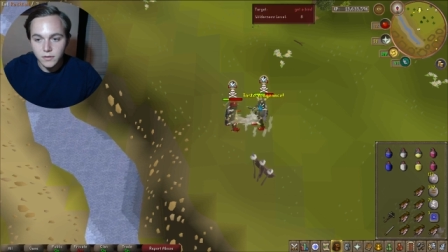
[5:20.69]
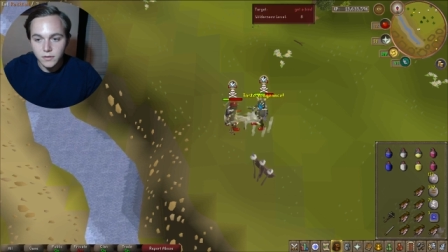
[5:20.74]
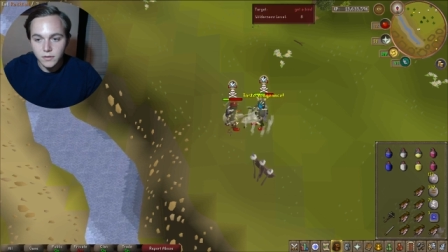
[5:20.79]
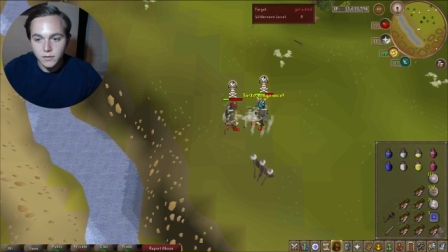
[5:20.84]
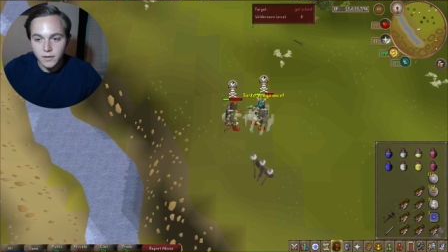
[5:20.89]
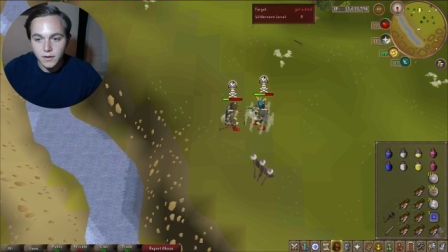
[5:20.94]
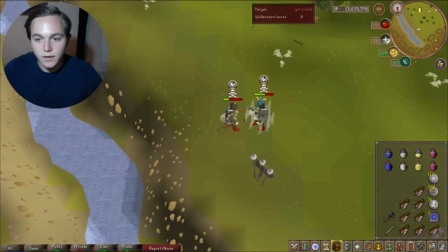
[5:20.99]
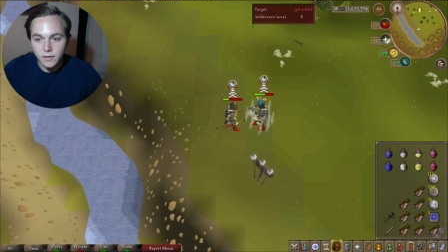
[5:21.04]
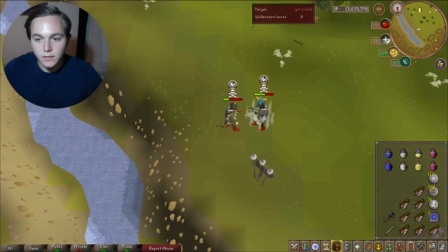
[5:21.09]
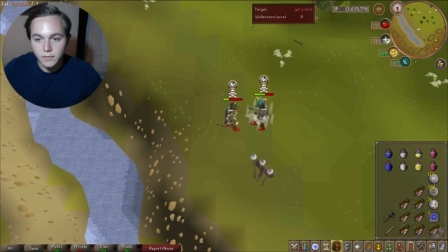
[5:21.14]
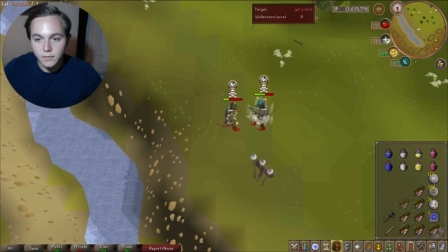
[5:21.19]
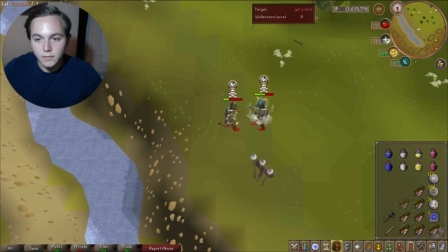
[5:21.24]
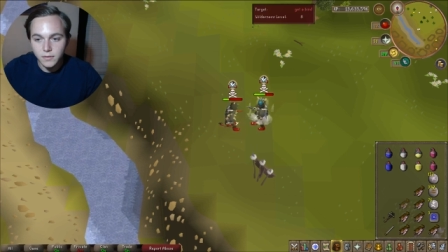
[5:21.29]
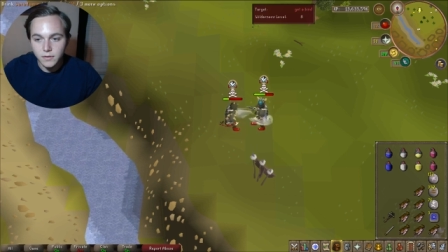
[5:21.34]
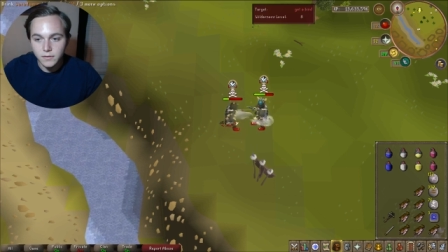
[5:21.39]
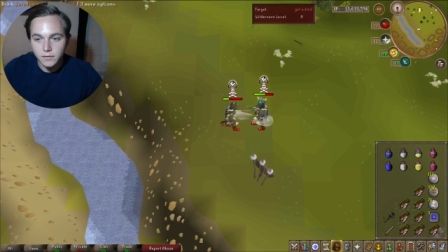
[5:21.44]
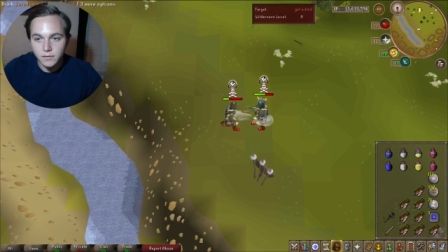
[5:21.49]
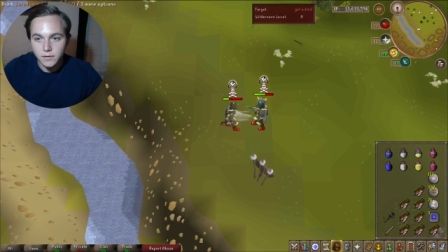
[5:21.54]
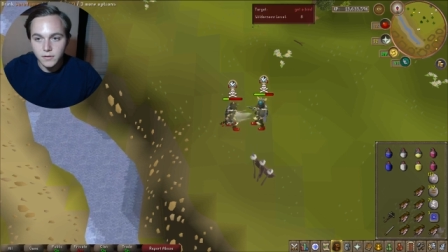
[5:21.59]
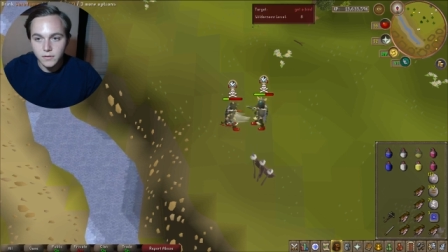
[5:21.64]
Alright,
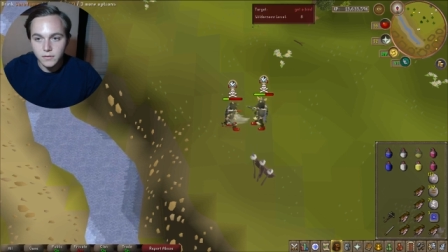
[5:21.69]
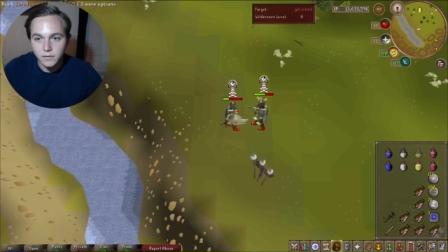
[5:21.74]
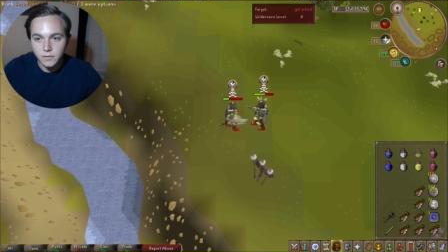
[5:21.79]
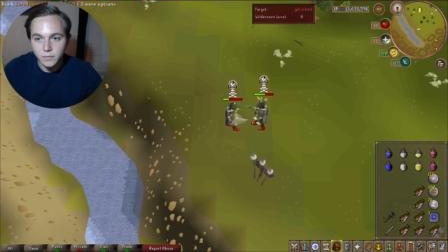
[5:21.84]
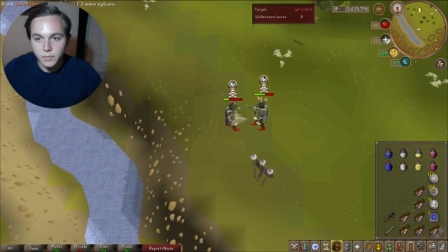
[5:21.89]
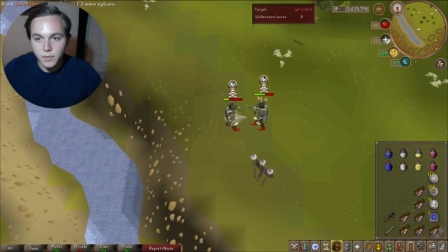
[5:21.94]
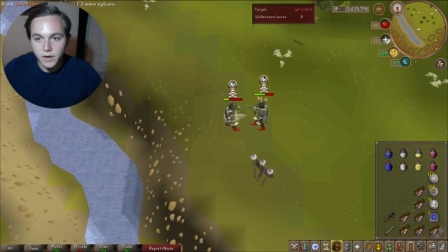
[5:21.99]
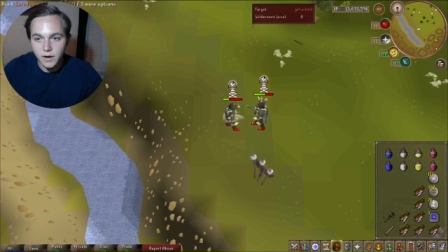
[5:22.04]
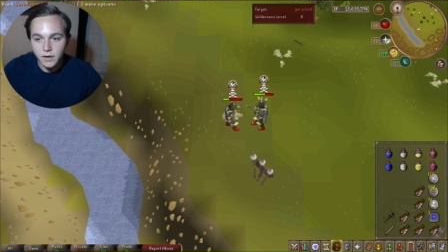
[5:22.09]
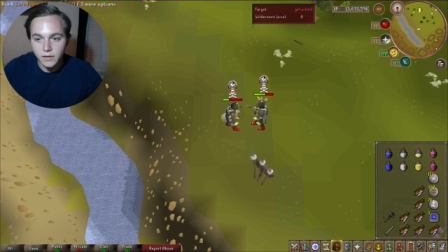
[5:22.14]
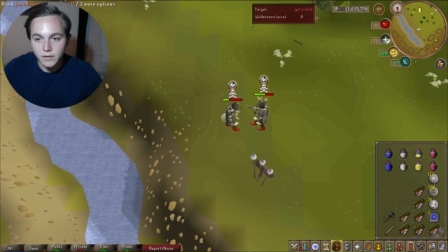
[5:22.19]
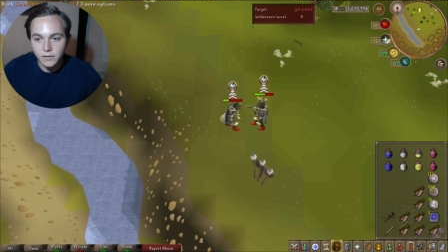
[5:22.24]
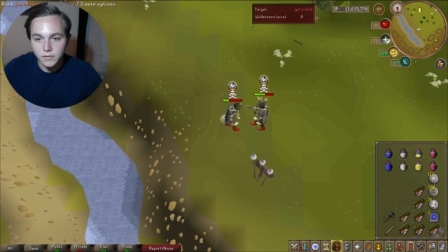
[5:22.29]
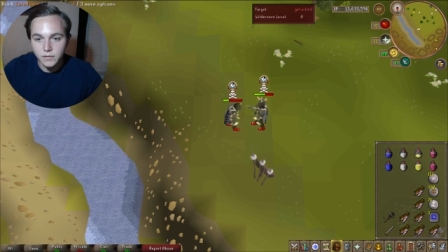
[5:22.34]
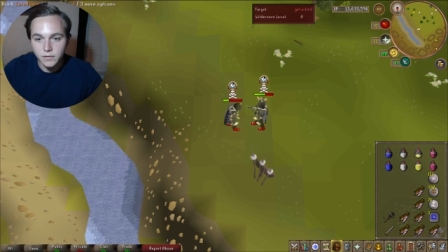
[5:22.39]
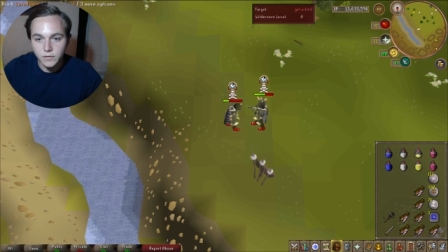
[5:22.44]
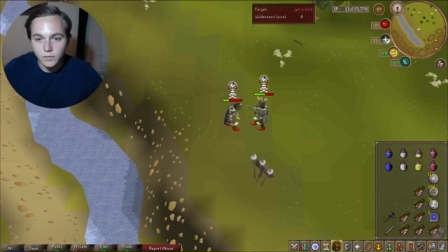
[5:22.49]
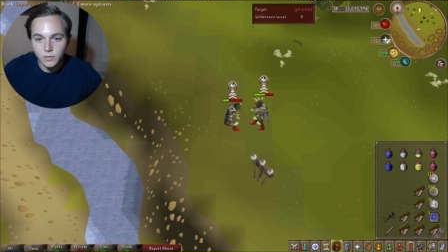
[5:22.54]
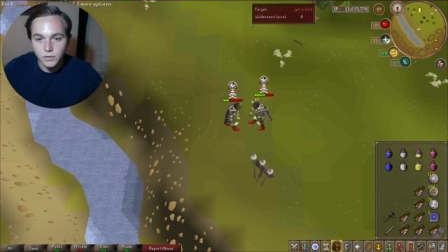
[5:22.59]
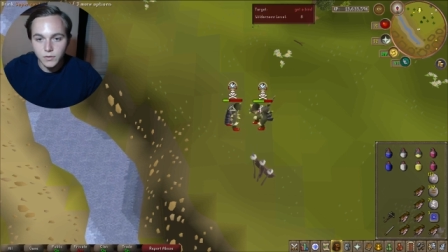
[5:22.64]
let's just pot let's
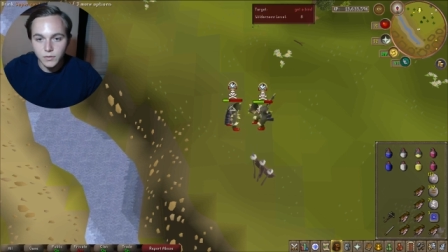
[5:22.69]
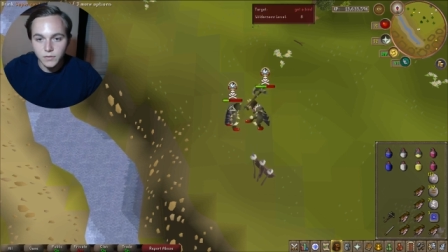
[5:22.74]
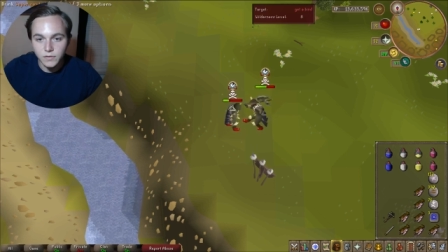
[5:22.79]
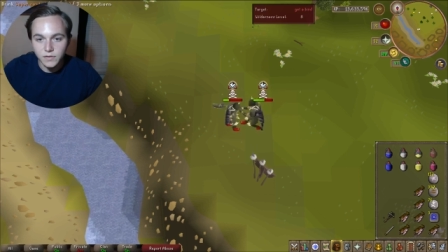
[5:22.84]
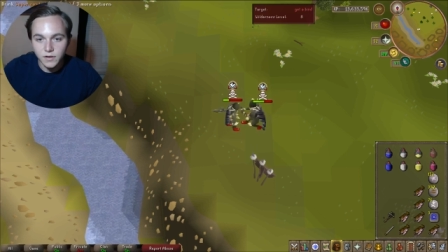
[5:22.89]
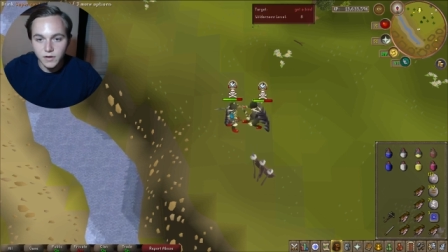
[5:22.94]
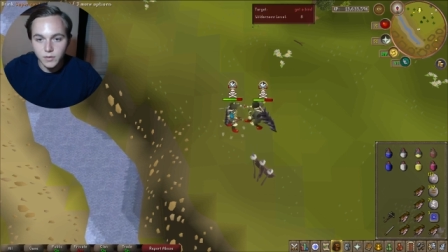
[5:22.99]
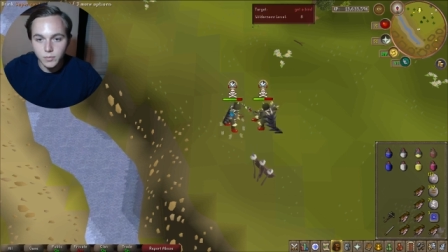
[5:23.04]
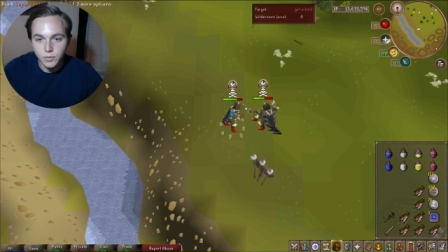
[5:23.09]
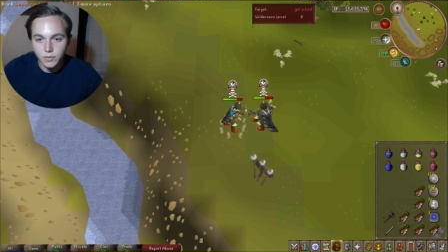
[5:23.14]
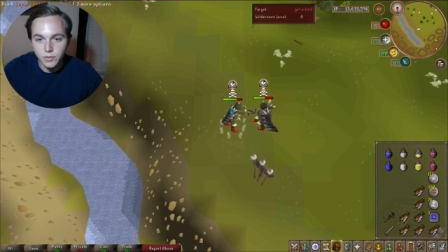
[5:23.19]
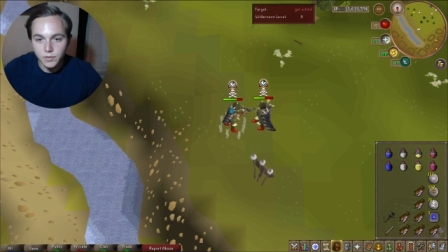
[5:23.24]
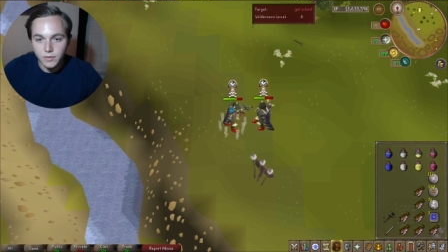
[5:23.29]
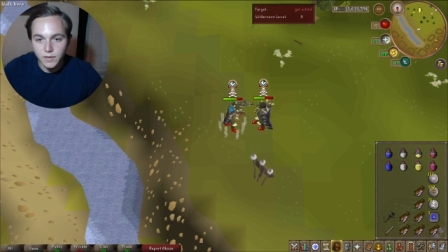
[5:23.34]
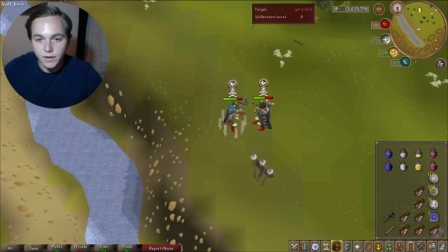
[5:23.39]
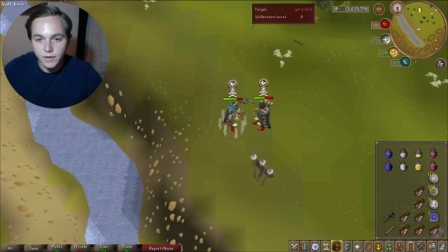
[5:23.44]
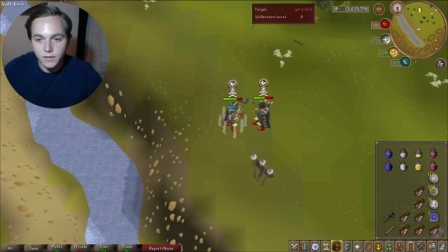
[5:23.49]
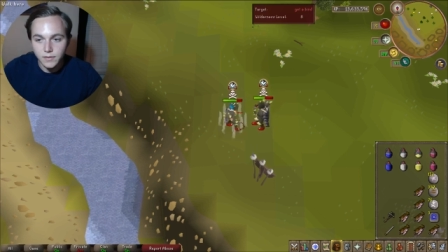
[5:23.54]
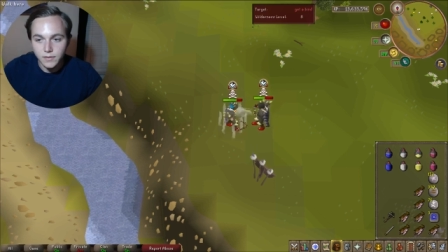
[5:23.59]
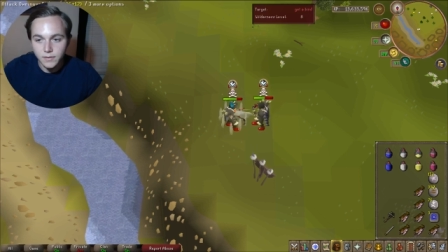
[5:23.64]
just do a little brew in
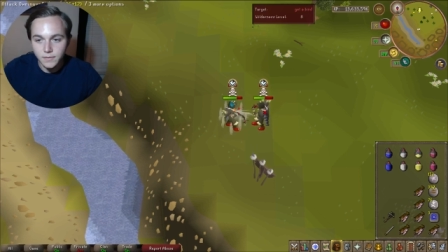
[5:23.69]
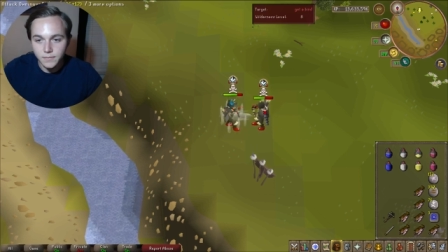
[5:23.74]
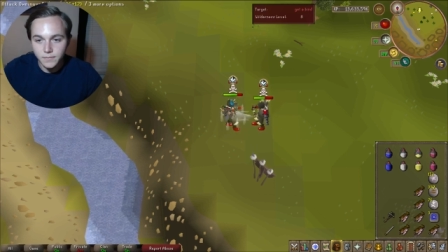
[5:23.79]
there.